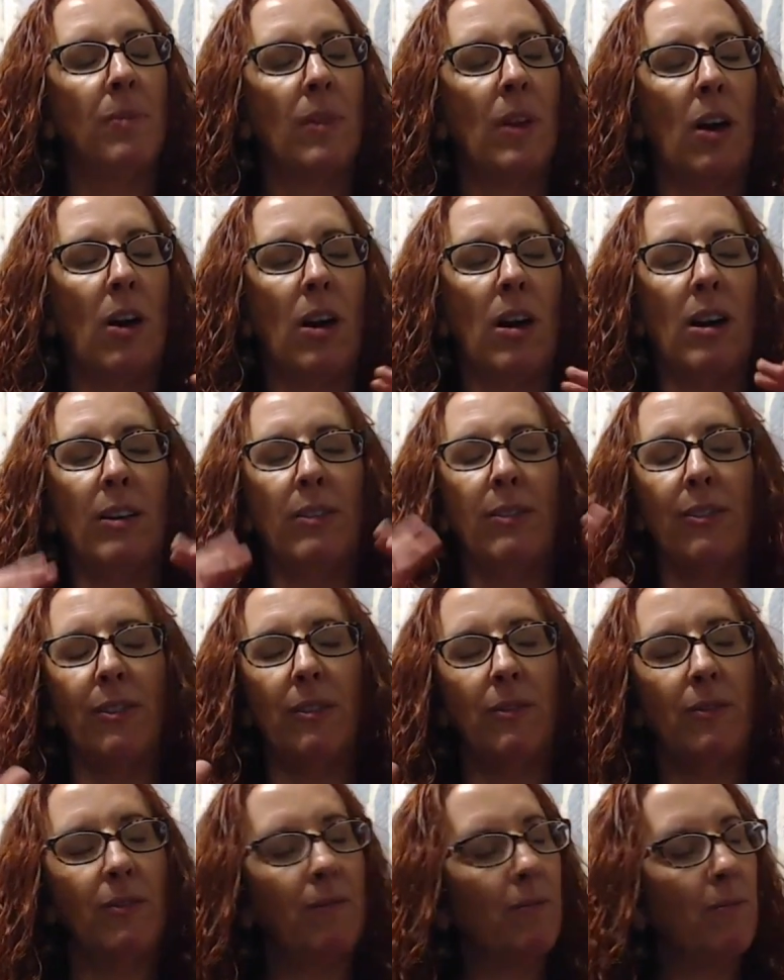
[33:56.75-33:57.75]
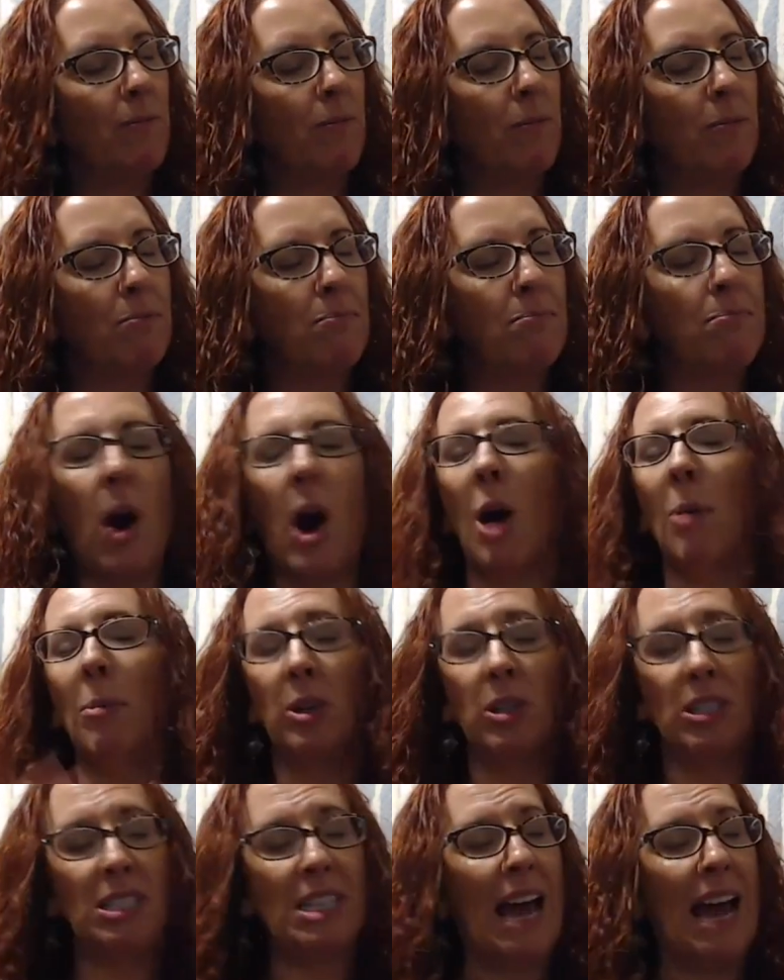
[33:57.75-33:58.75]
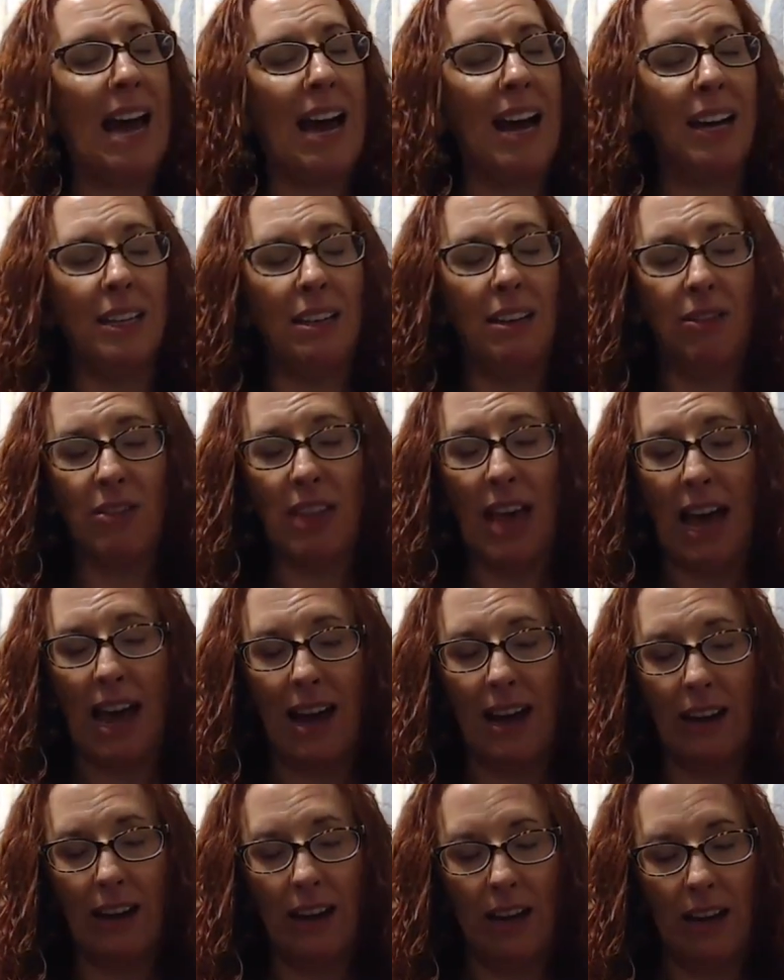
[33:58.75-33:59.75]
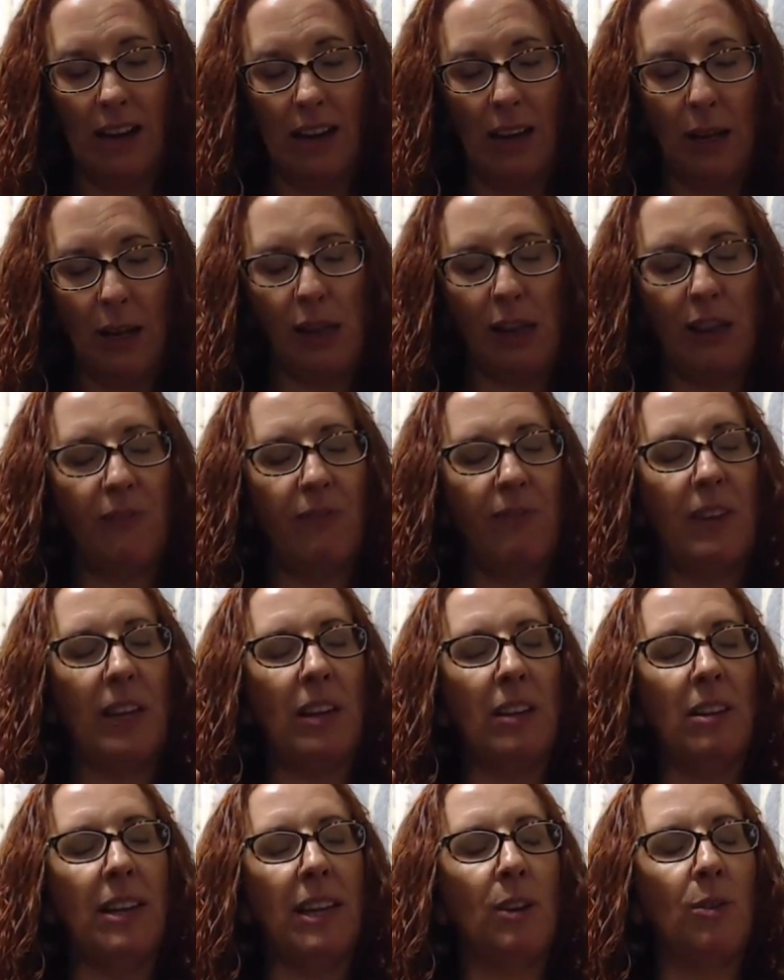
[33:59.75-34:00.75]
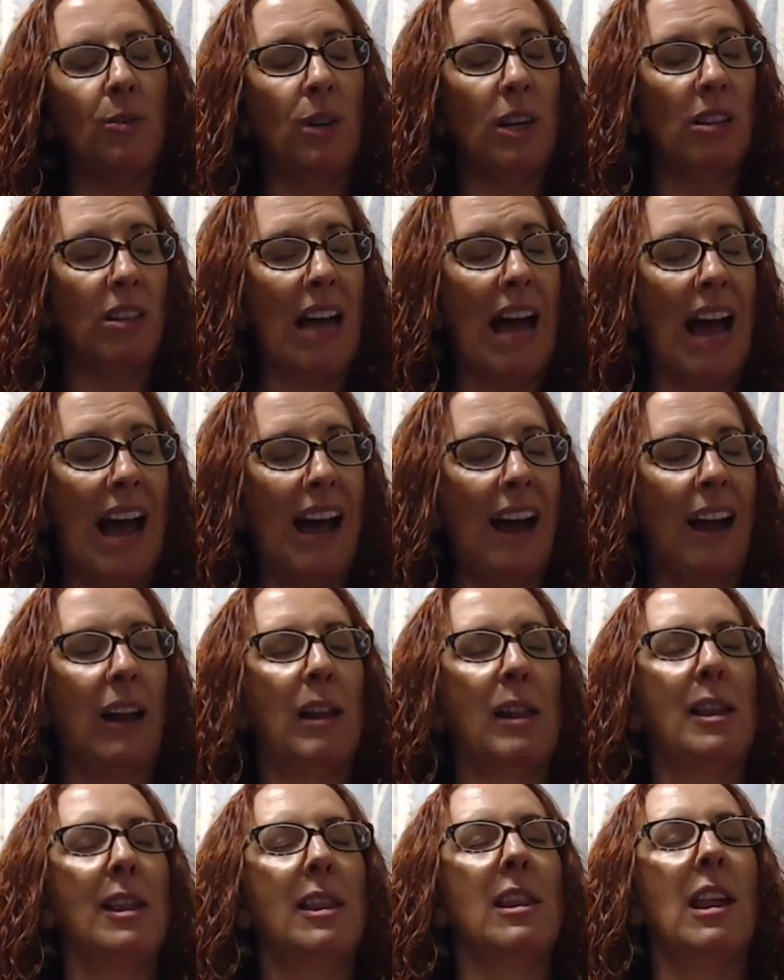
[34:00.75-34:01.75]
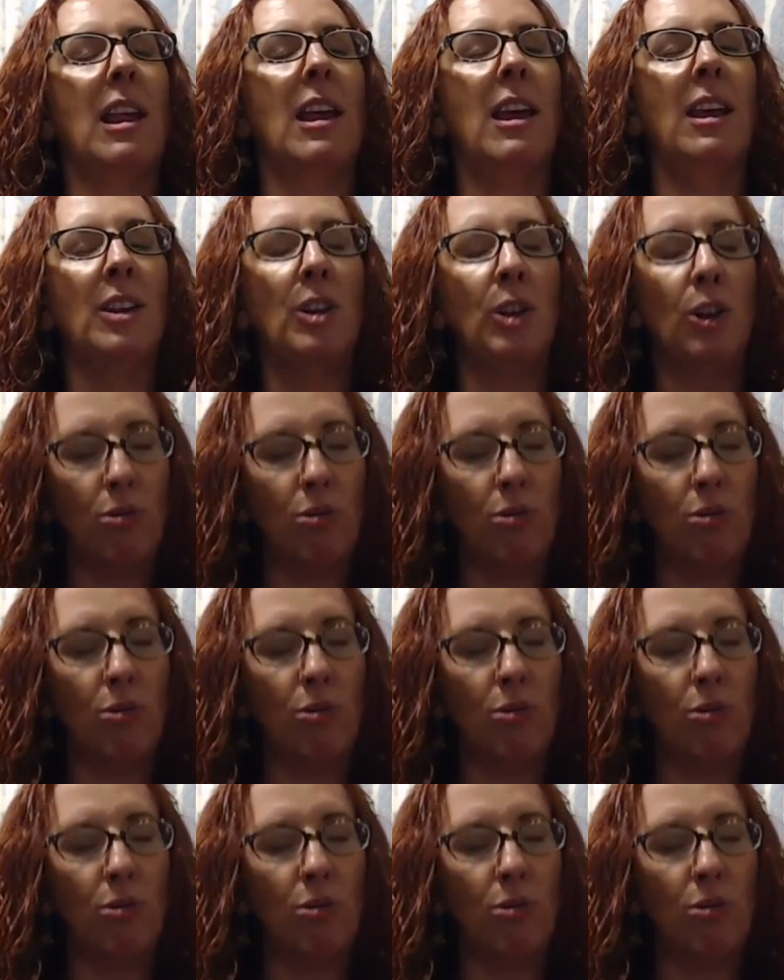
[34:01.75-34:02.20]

our mom or dad that is feeling relaxed and